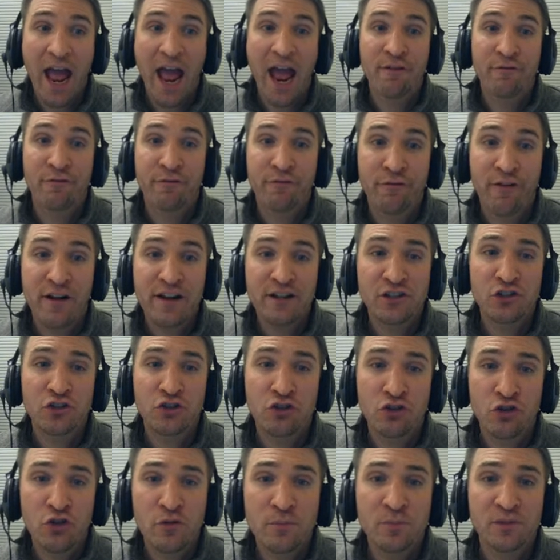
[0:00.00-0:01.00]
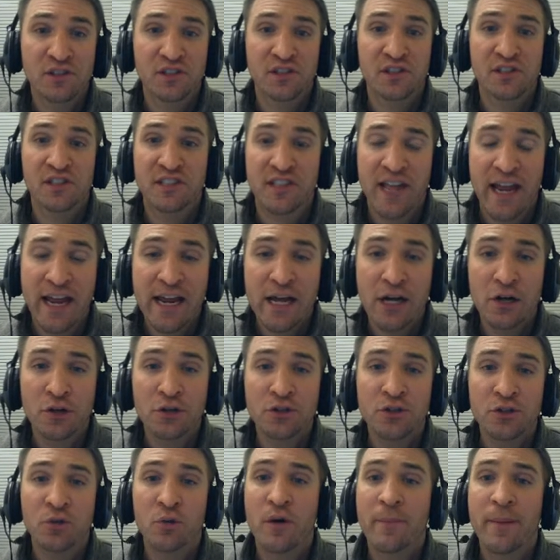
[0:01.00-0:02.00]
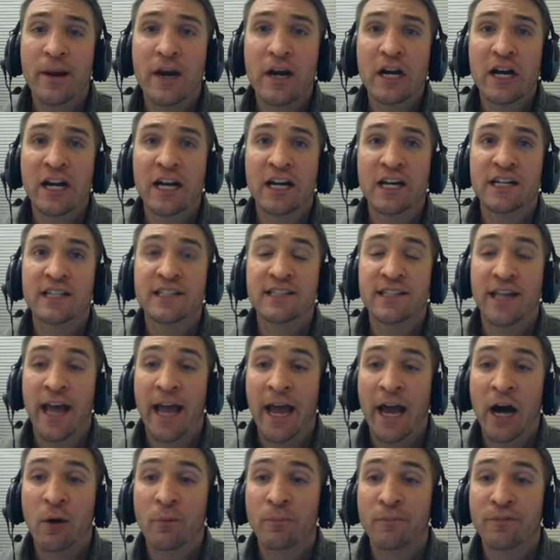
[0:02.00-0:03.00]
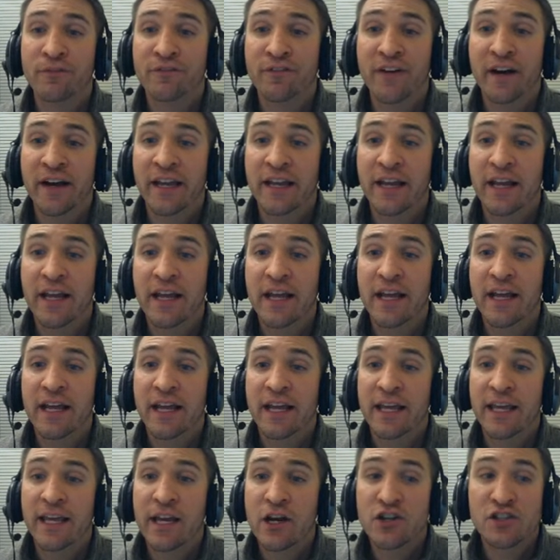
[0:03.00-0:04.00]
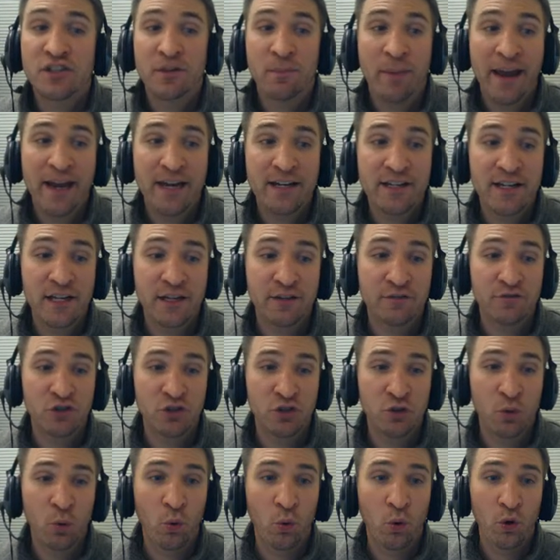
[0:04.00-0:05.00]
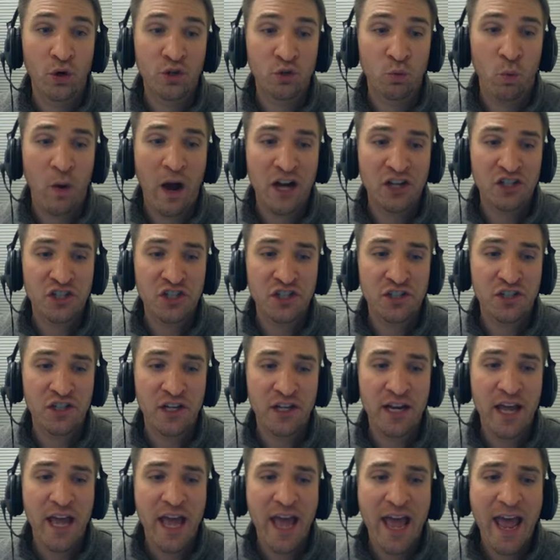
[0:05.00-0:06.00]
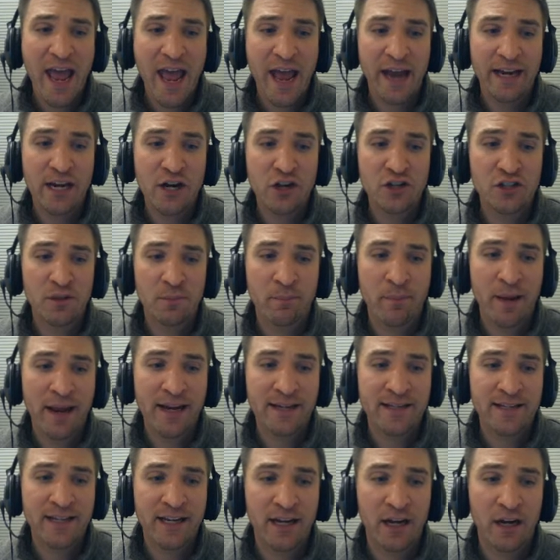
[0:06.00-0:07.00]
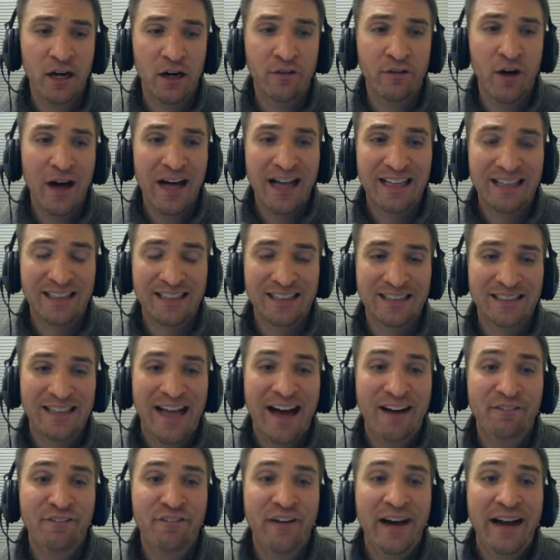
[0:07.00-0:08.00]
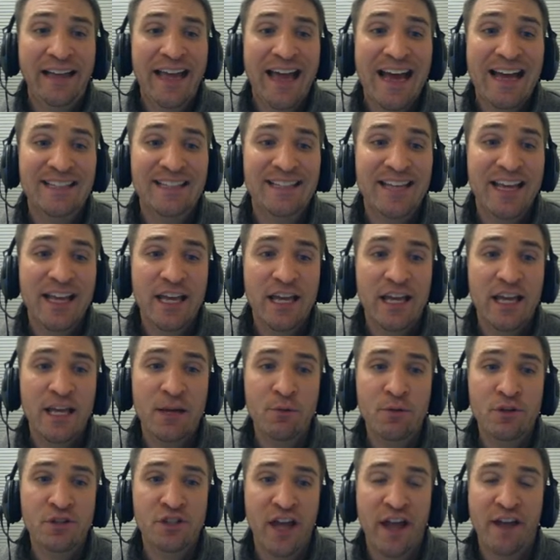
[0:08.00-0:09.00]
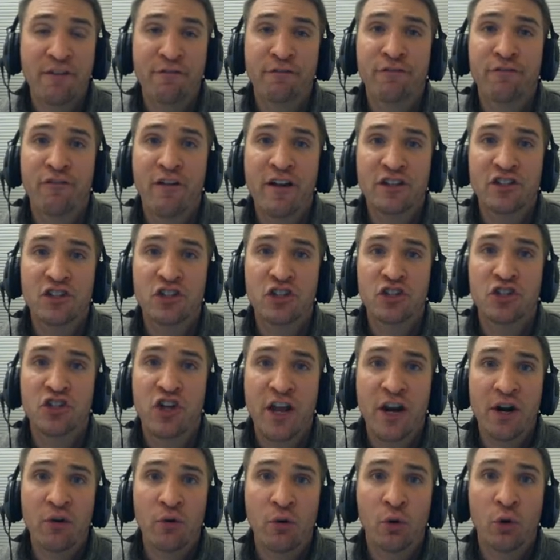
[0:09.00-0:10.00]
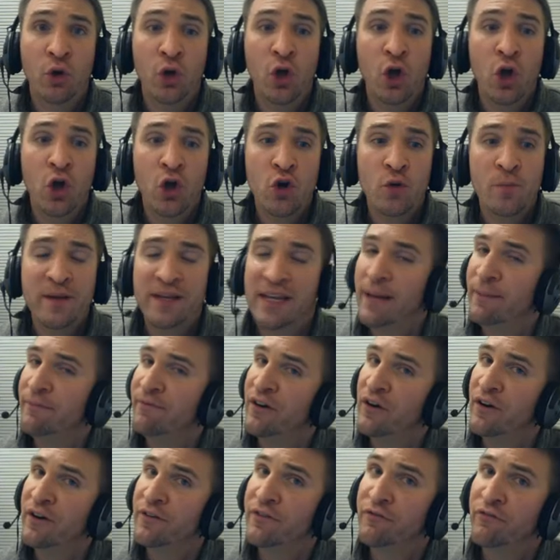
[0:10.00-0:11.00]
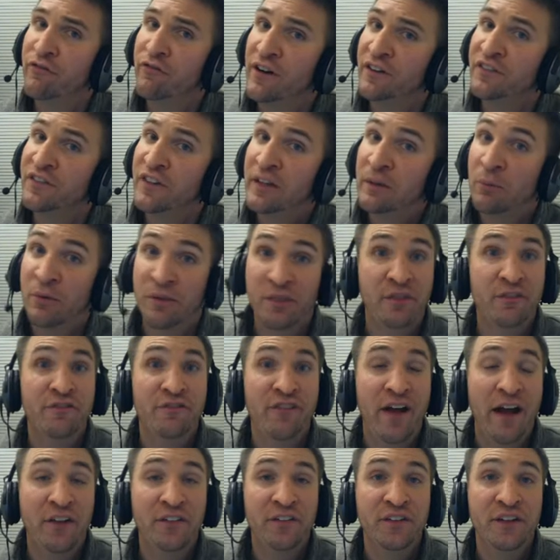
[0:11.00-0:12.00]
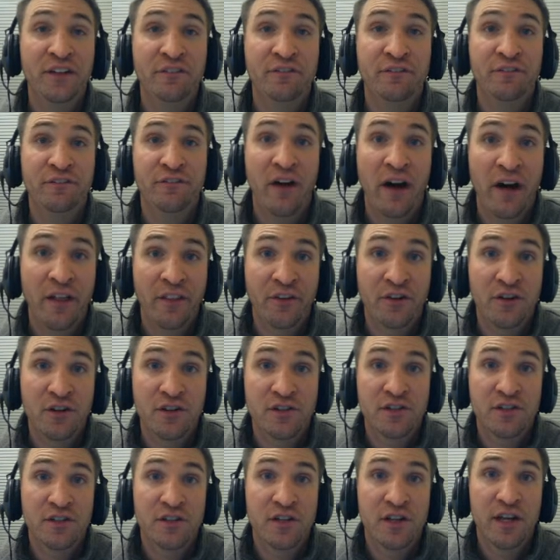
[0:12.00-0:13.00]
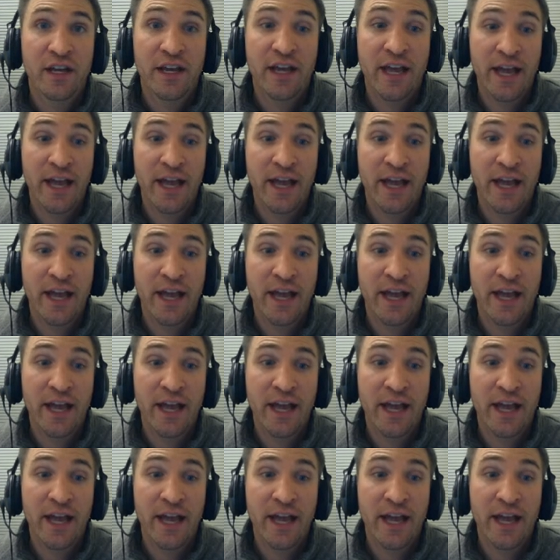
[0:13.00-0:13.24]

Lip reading: and French troops sail to America to help fight. Here's a painting of George Washington, and here's a painting of Lafayette. He was a French general who became very friendly with the founding fathers.